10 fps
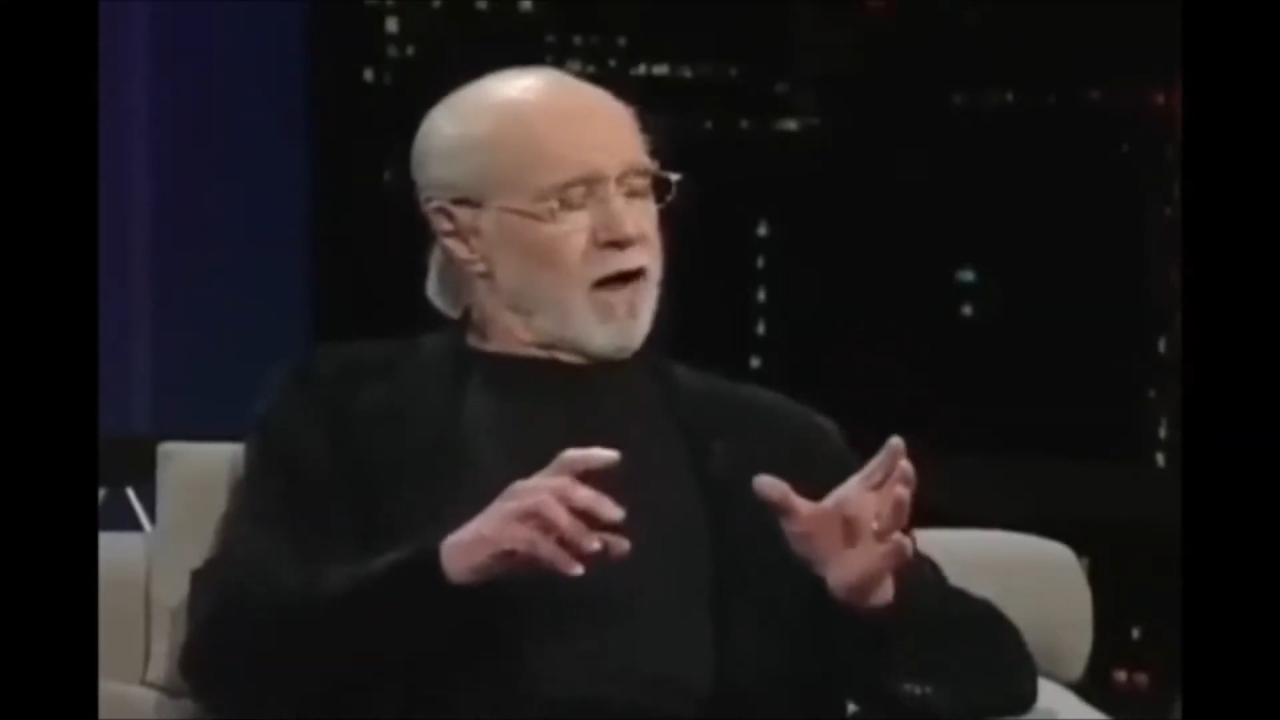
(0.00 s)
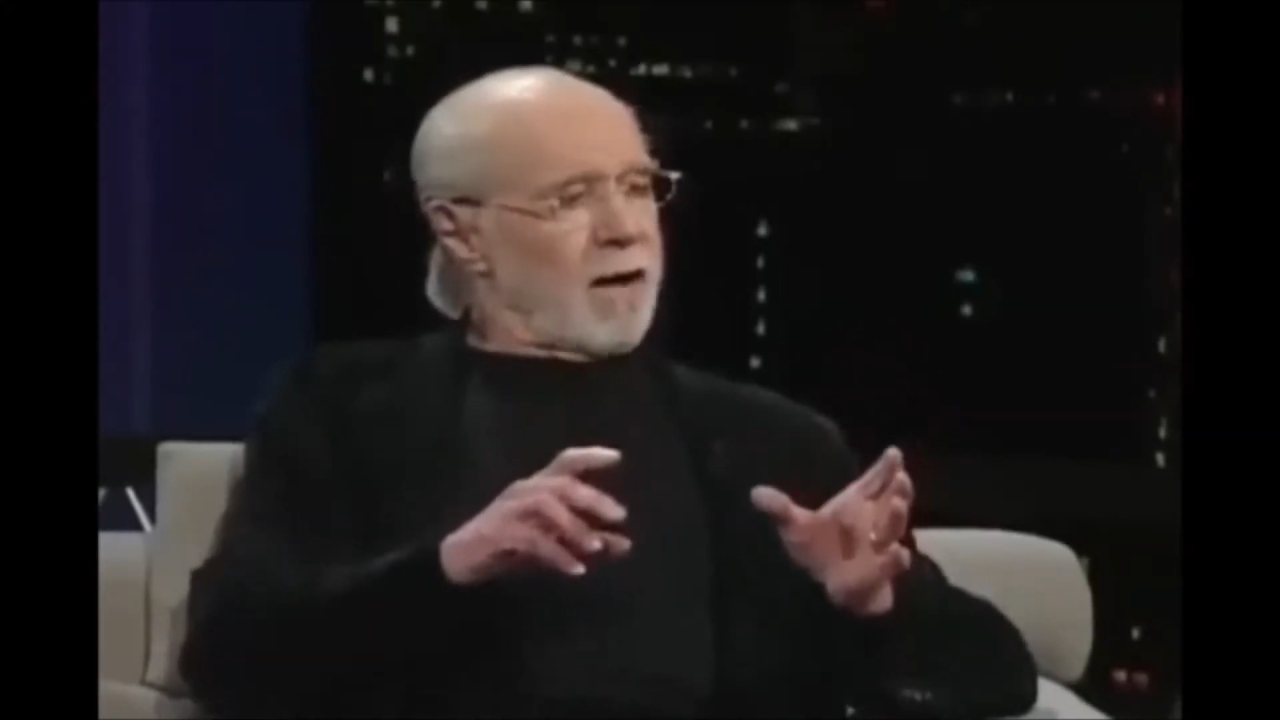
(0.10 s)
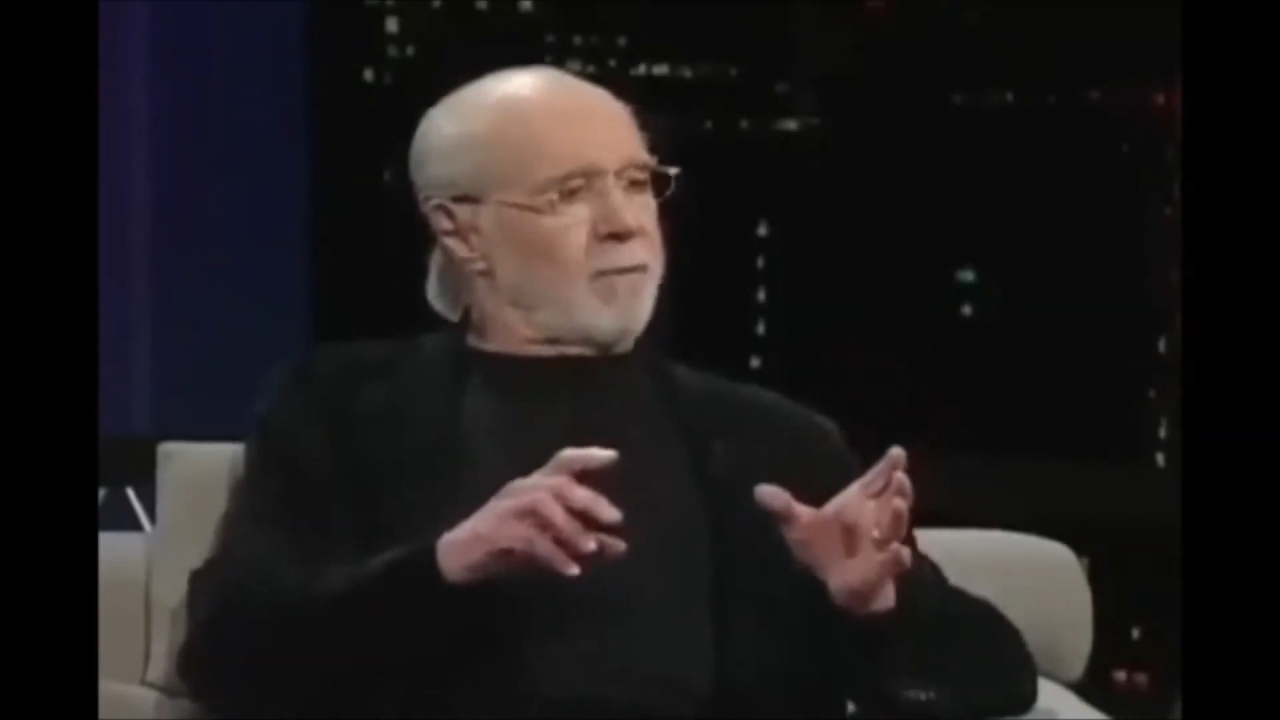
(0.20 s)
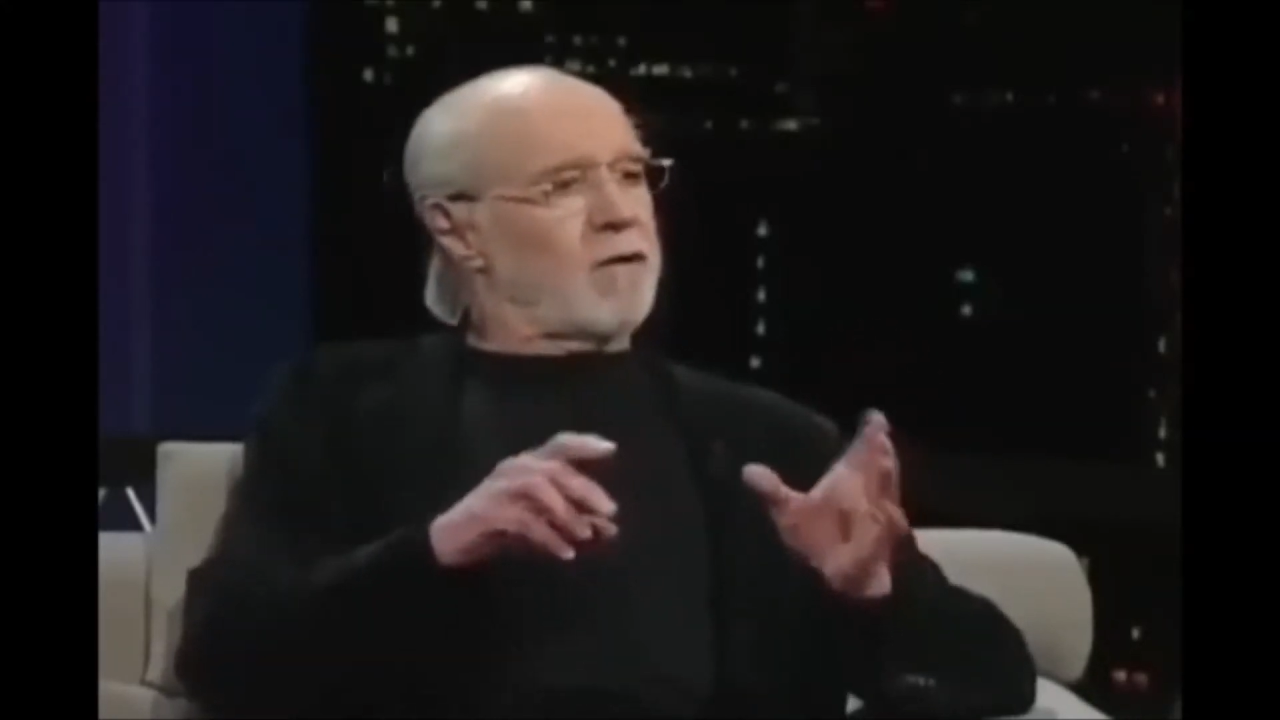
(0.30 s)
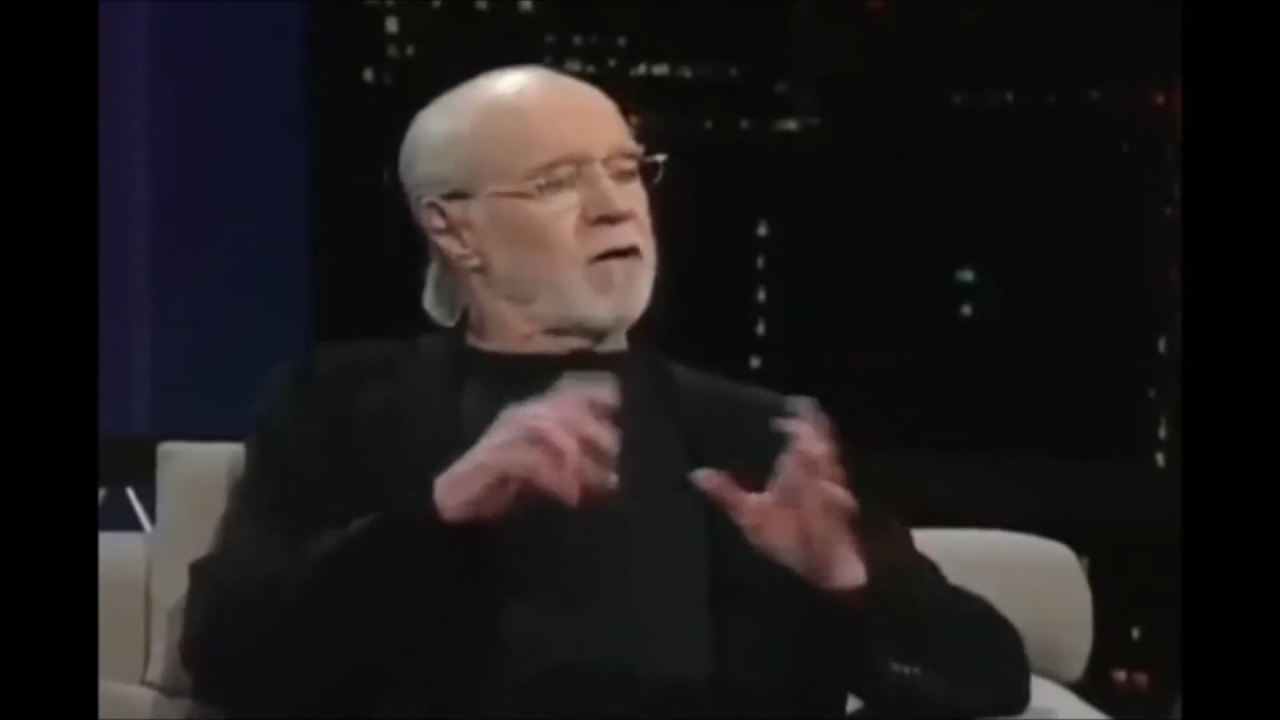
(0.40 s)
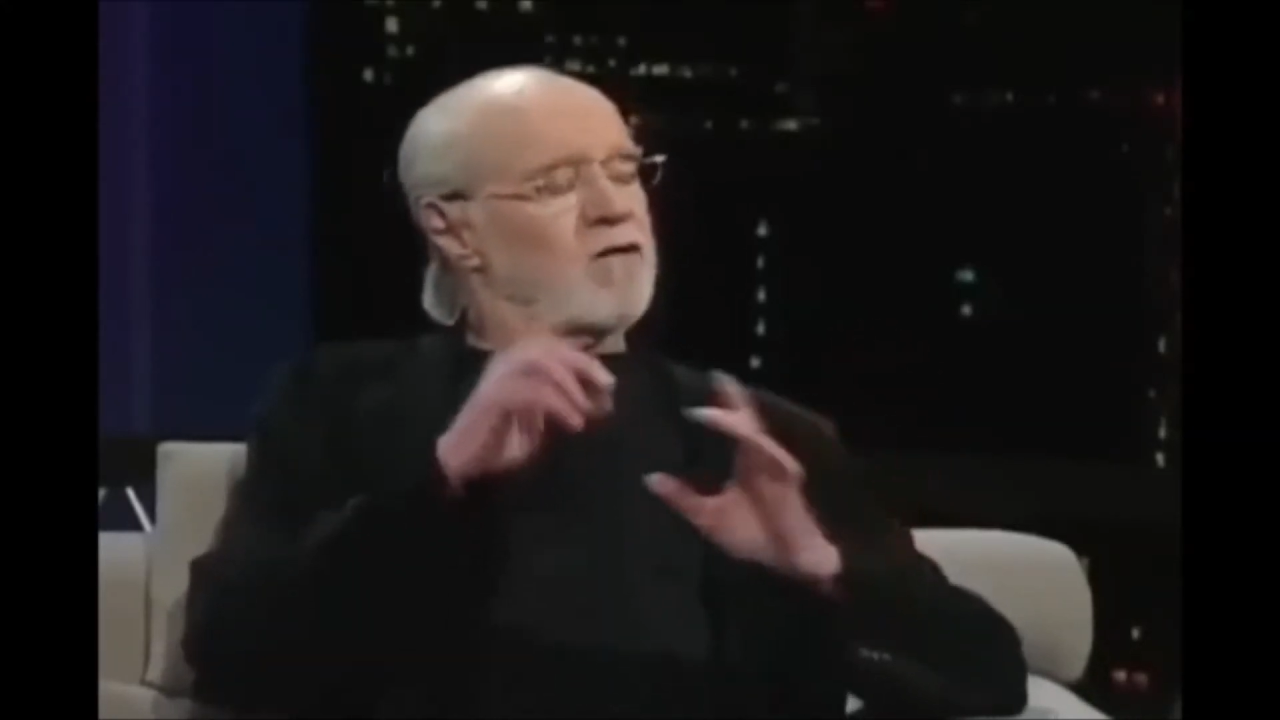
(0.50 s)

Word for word: happened,